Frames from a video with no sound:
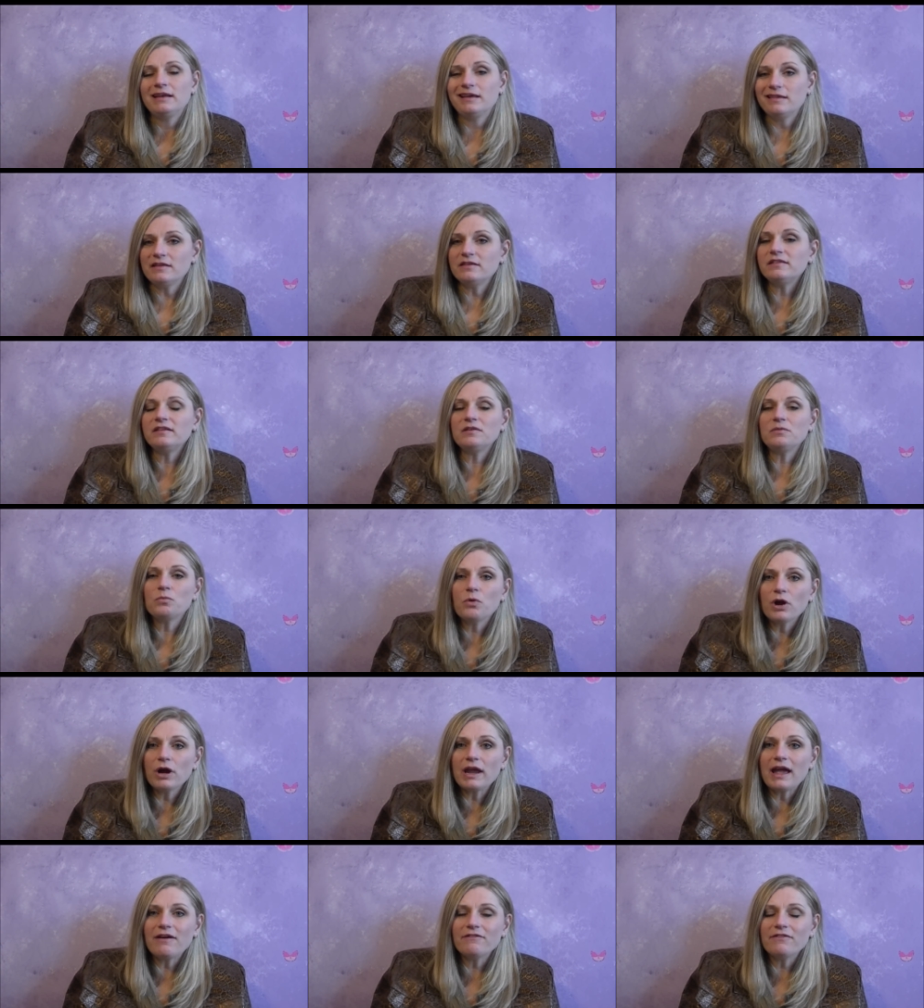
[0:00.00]
Now, this didn't
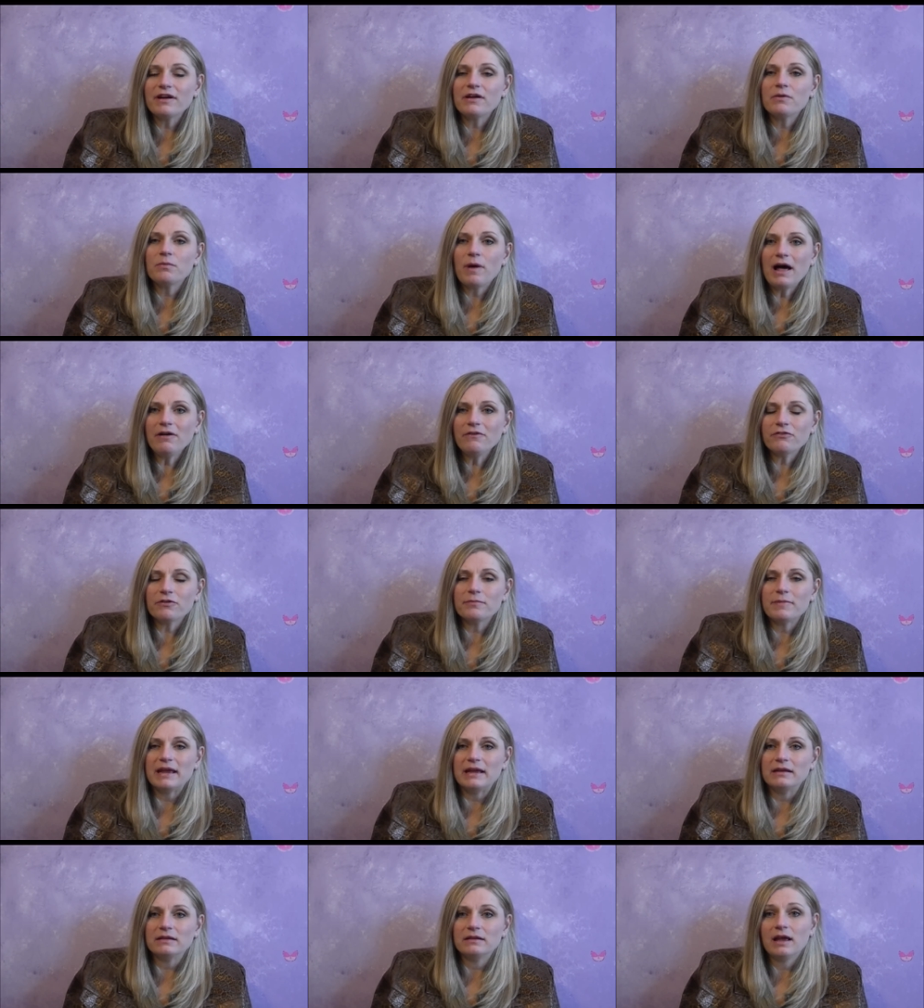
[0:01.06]
work out very well for
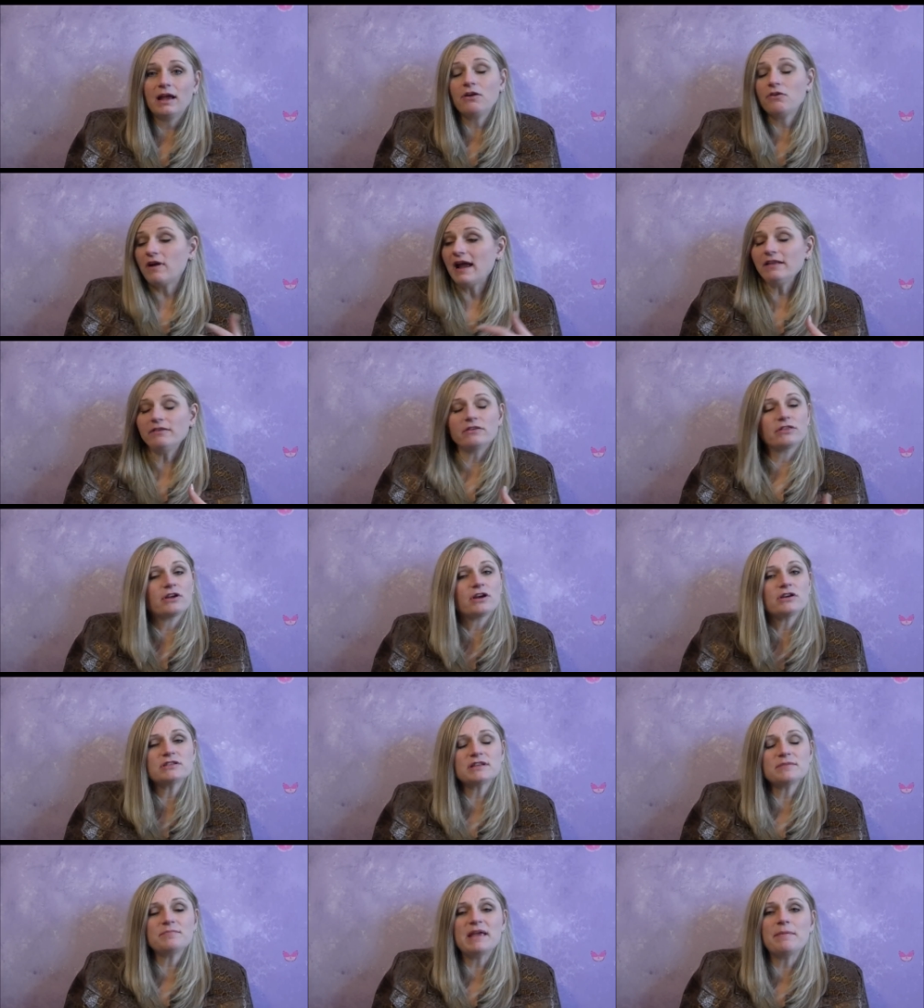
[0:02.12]
me. And granted, there
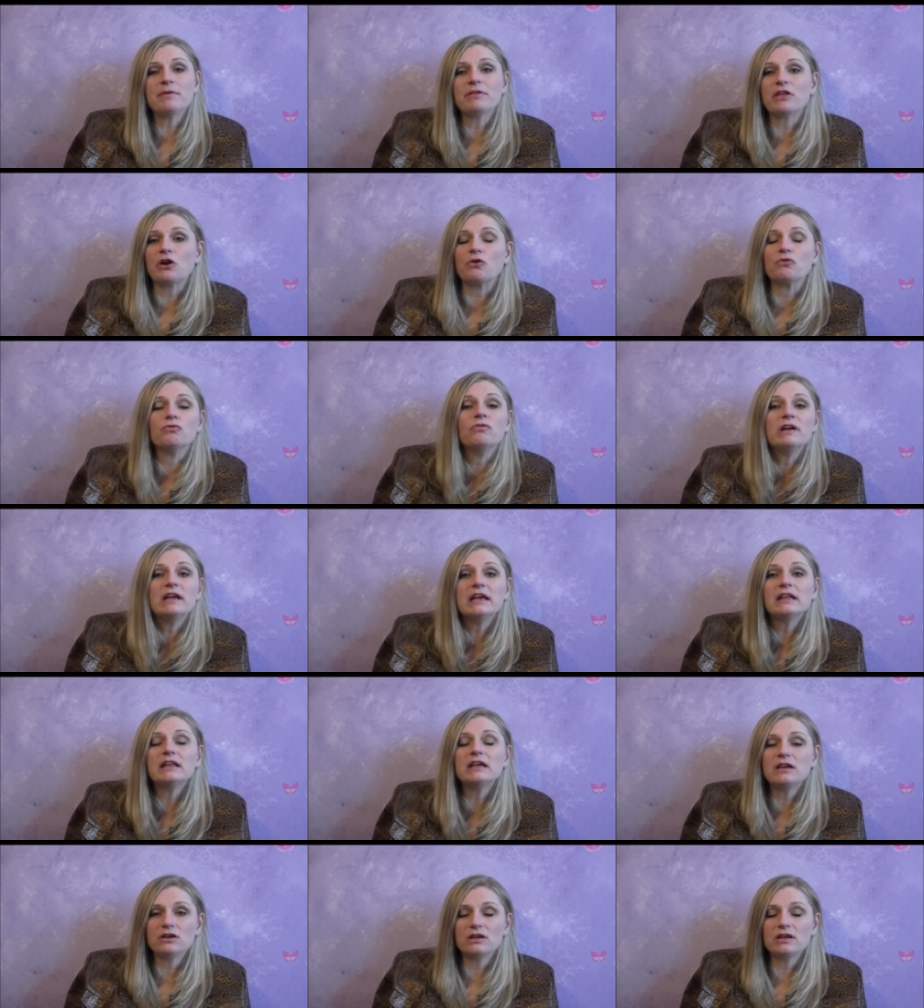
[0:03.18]
are some people that are
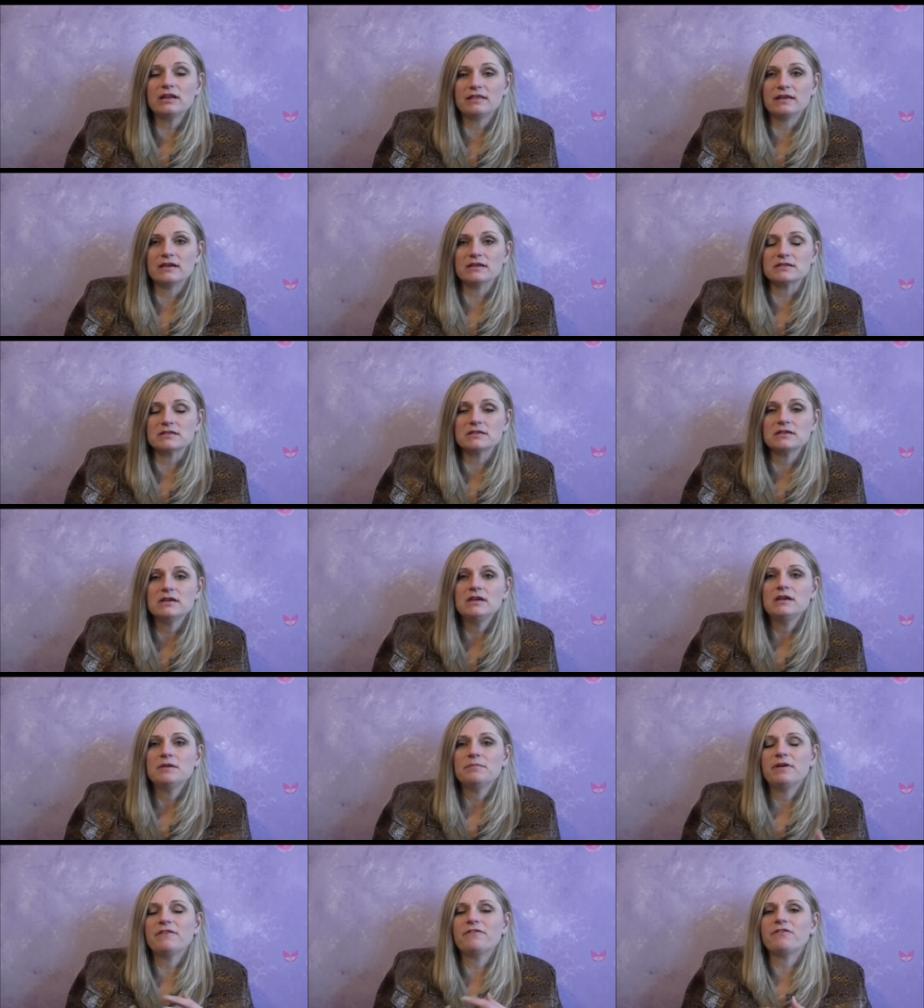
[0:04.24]
really good at this,
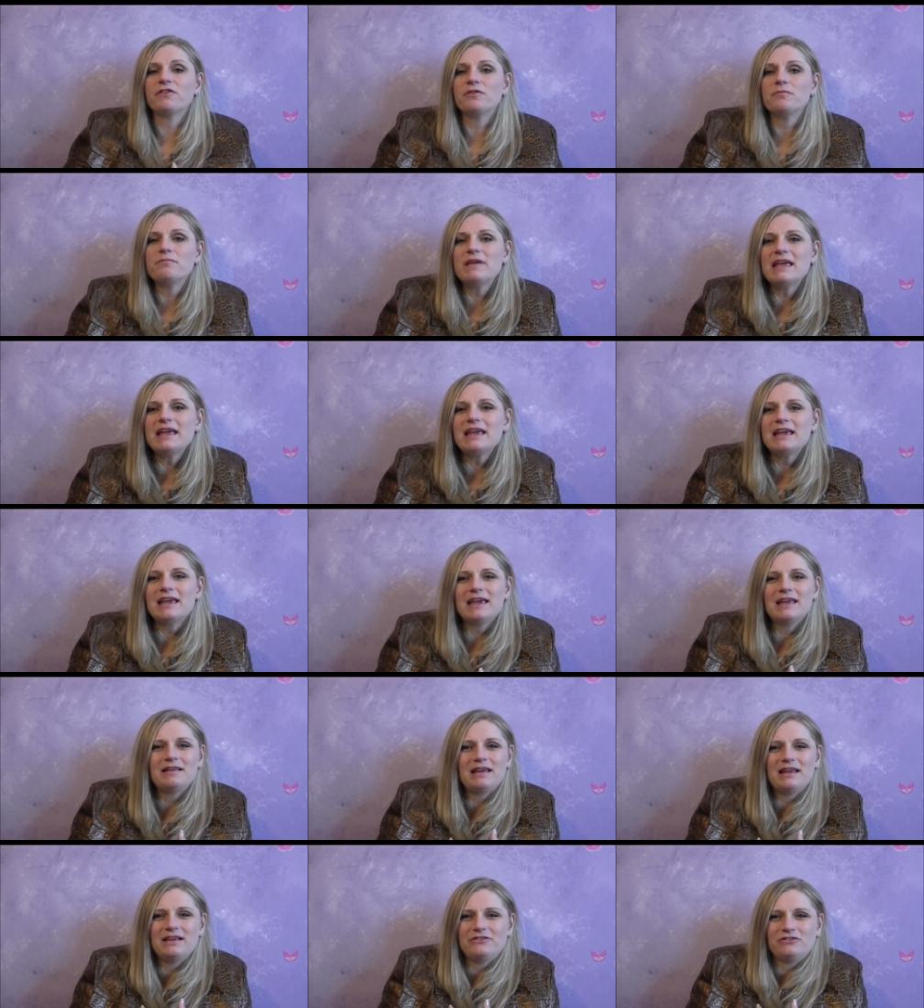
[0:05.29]
but for me,
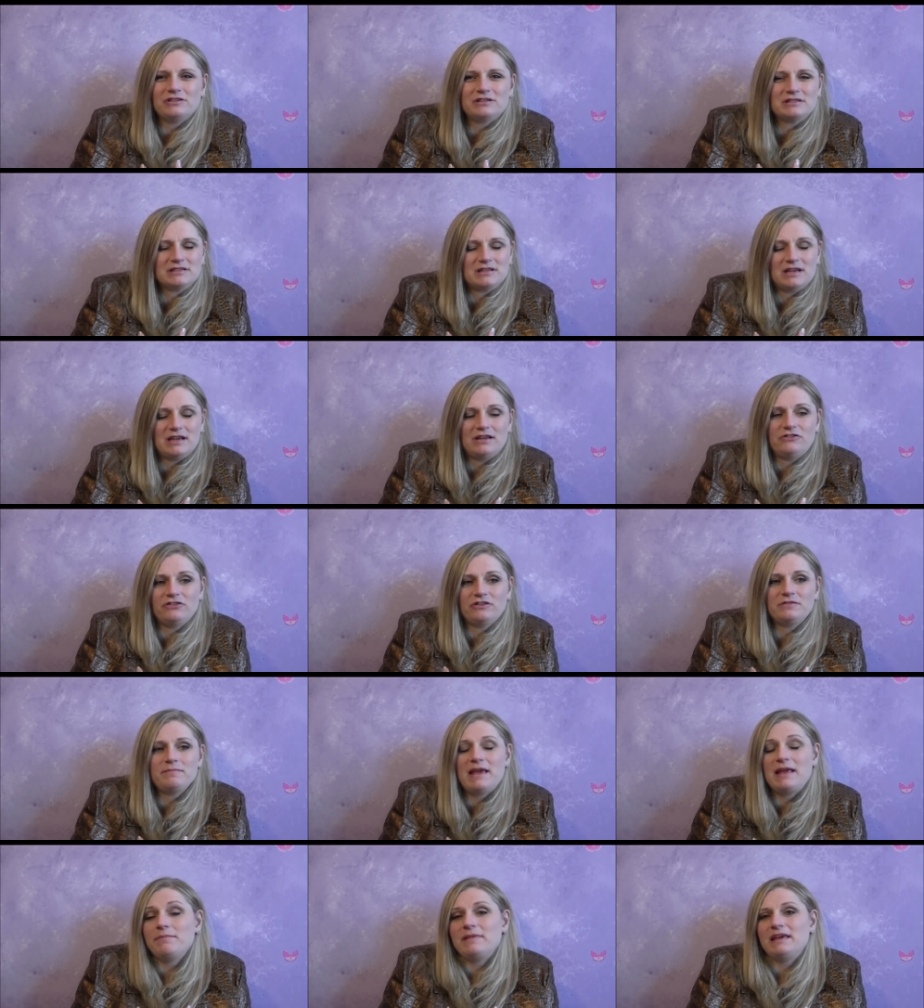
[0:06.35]
it, it just it just
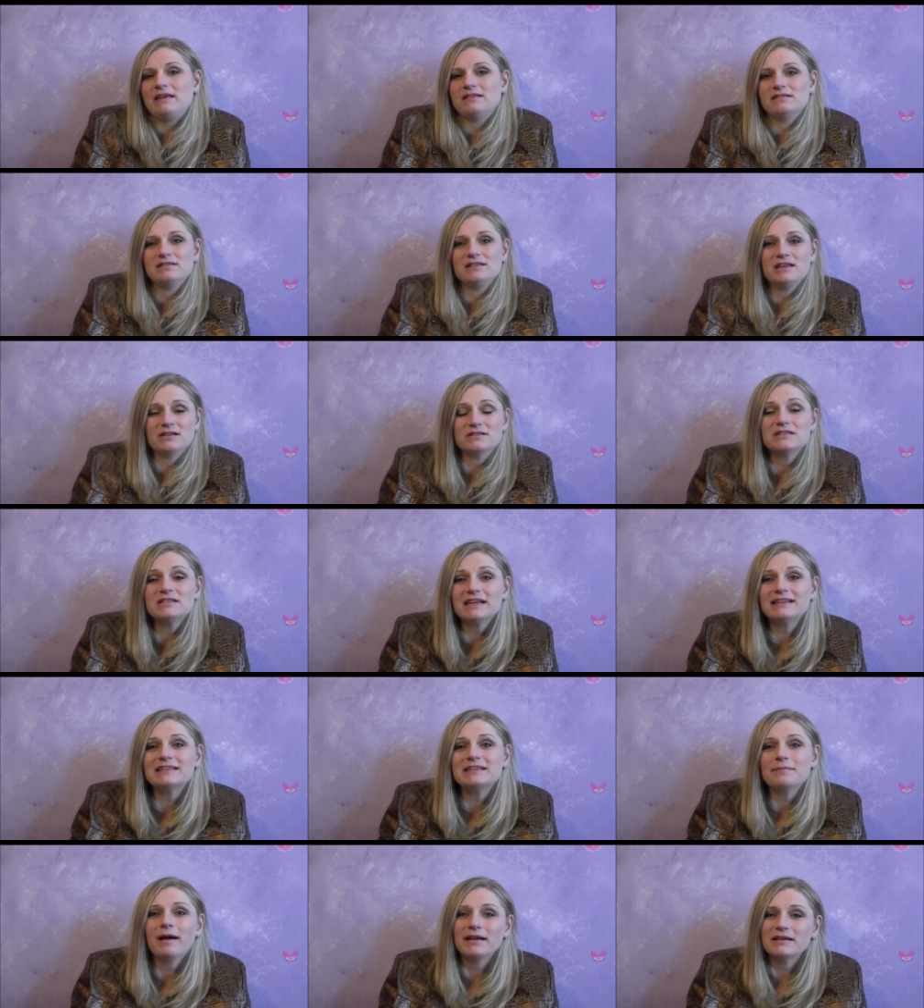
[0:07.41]
made me, you know,
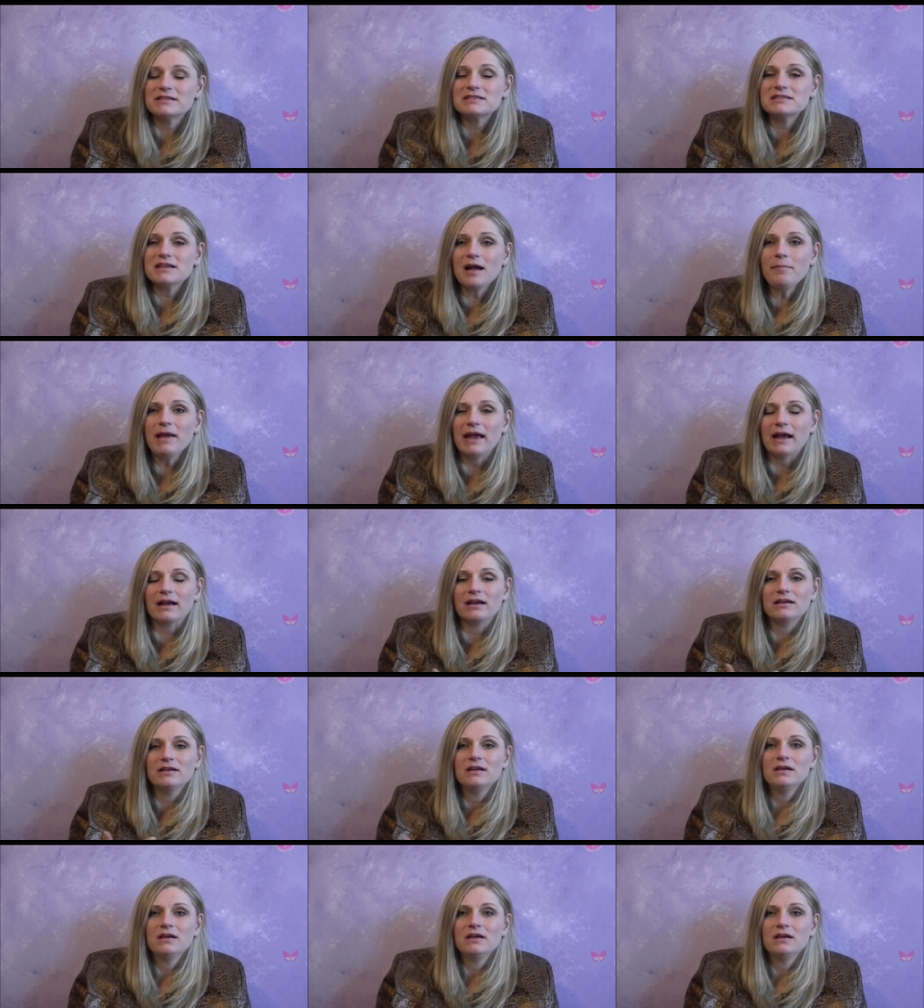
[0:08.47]
sick to my stomach